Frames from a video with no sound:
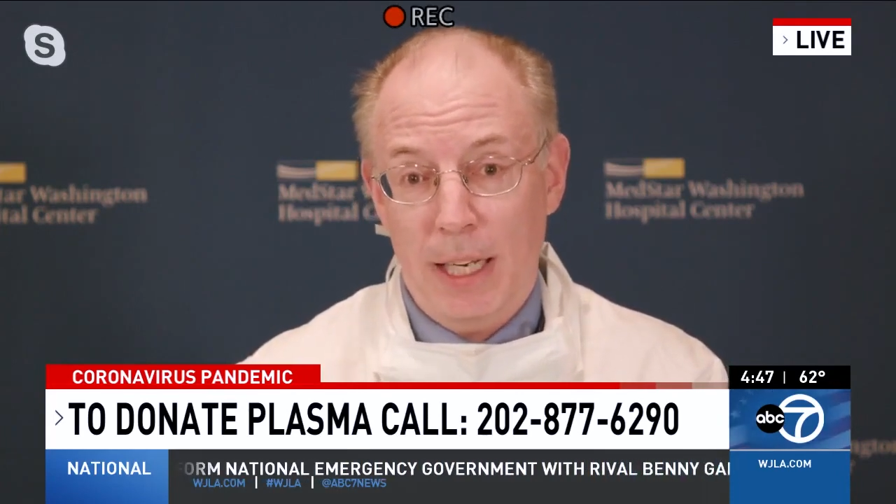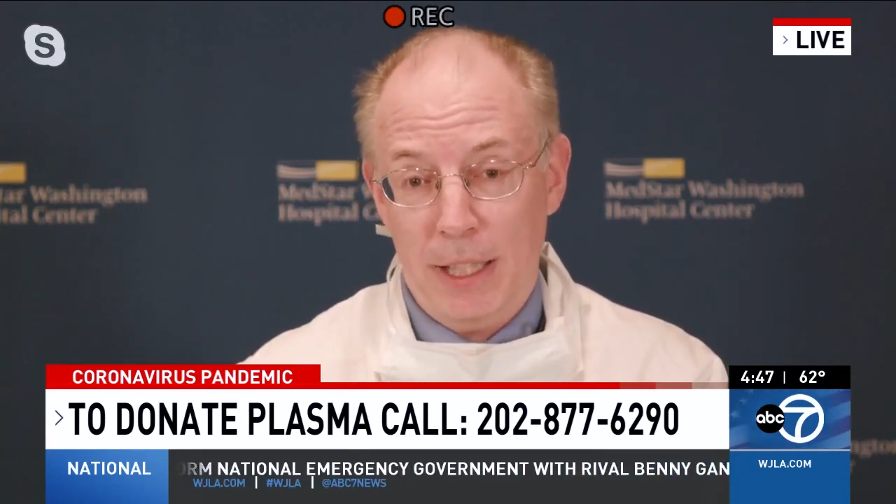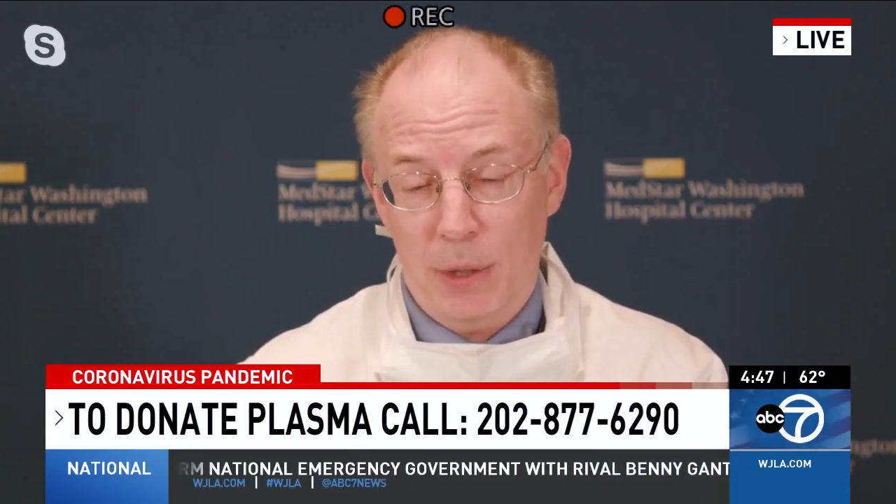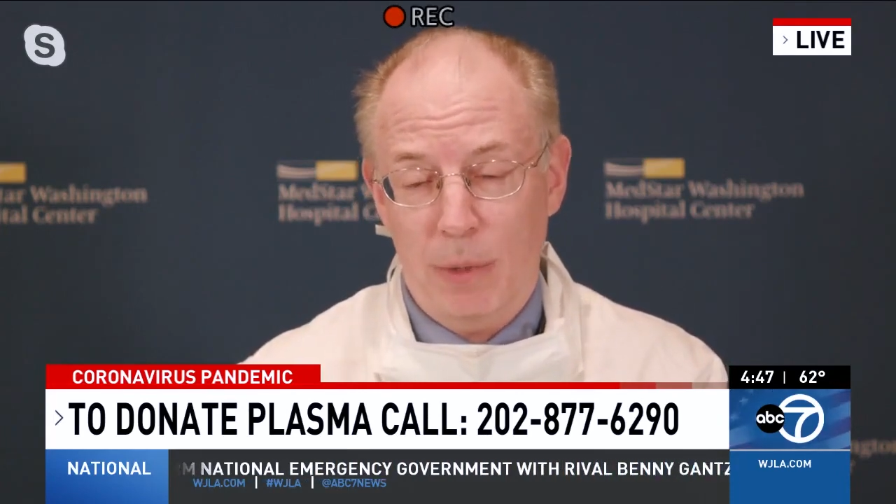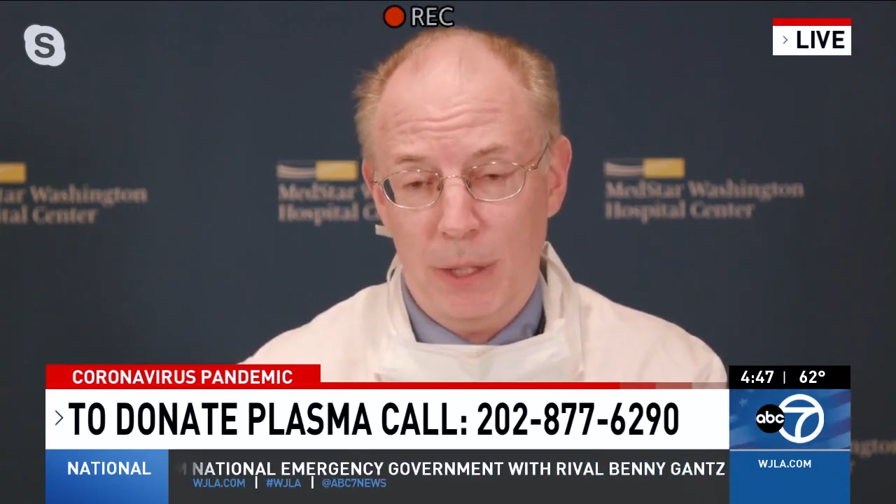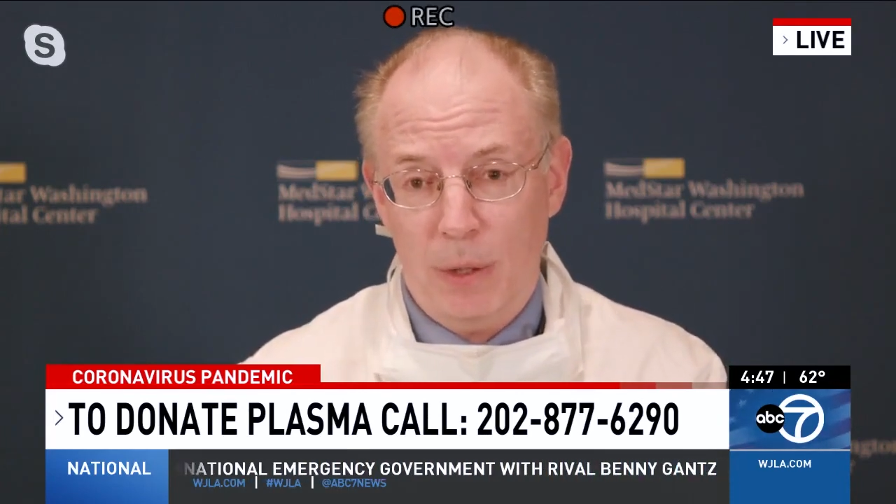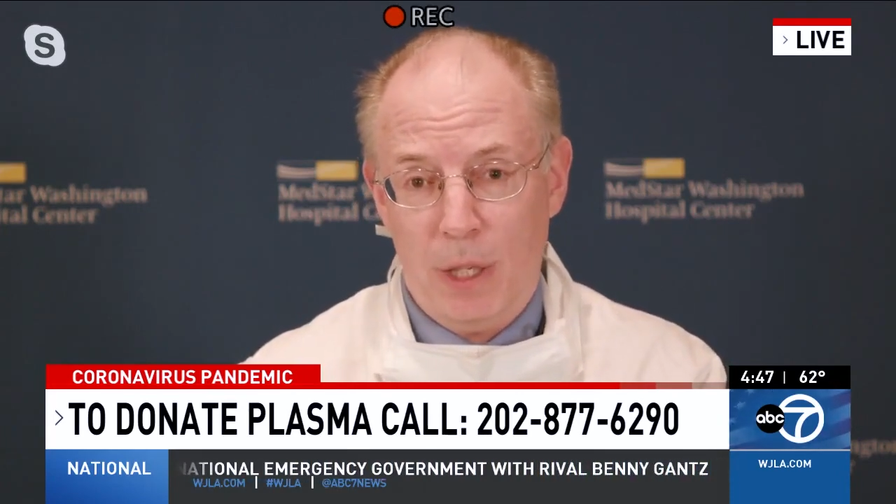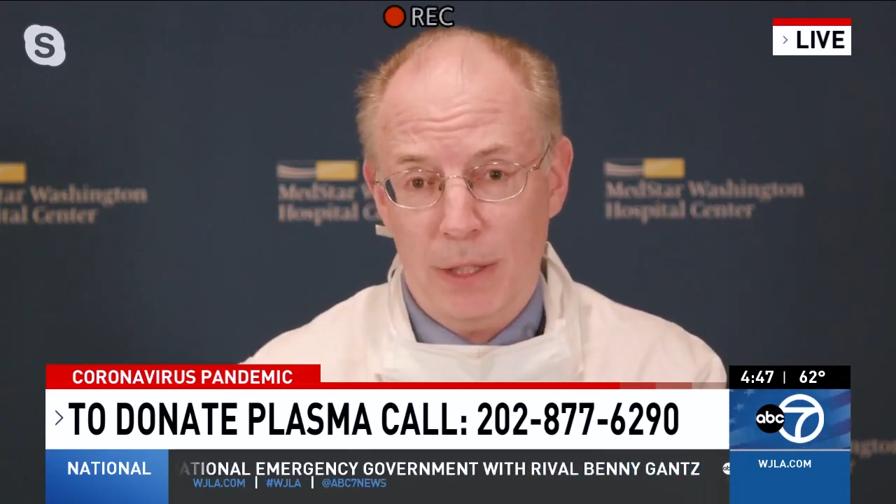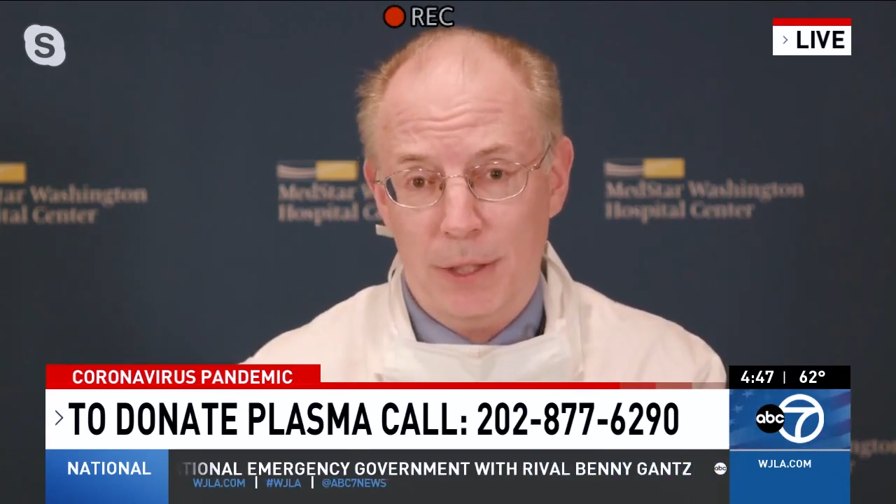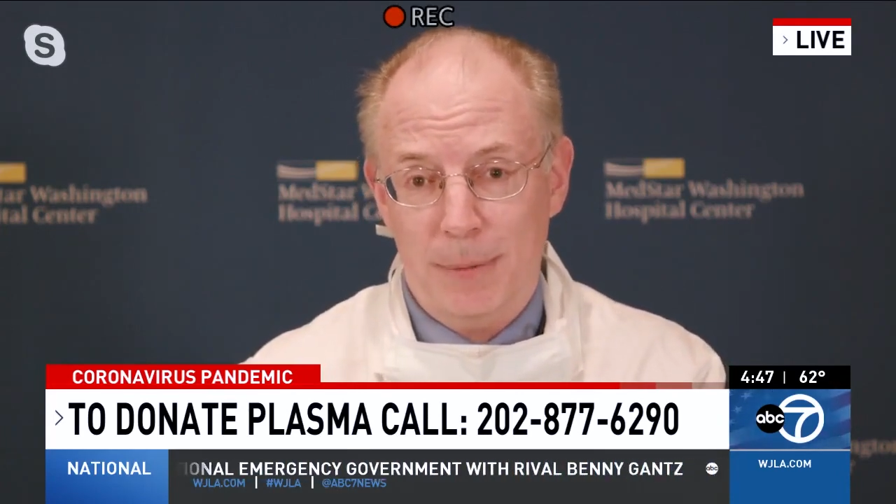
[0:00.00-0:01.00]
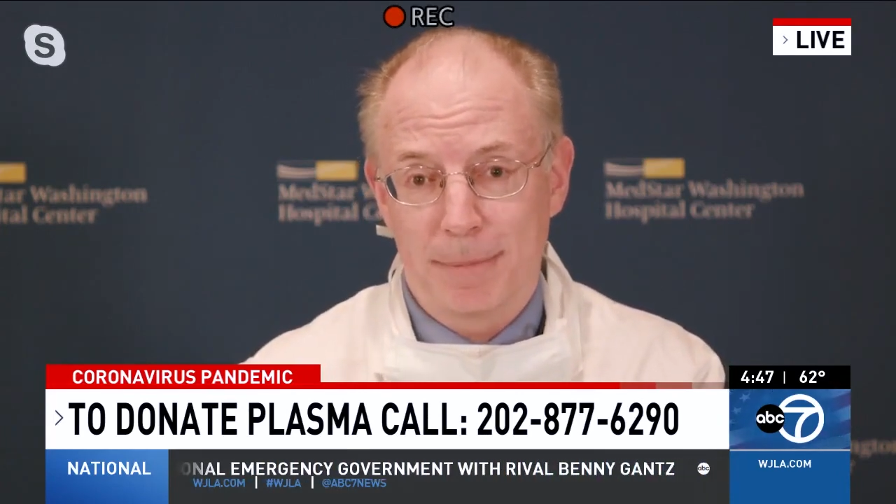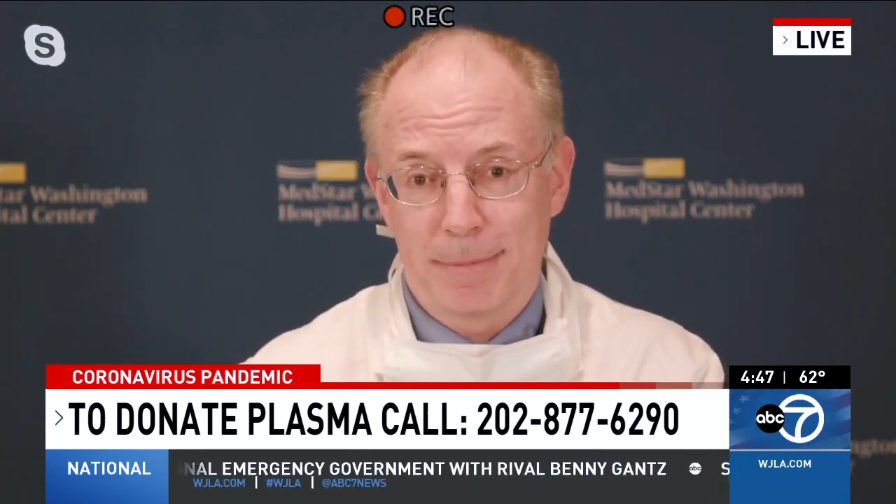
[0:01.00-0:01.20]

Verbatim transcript: at the Red Cross.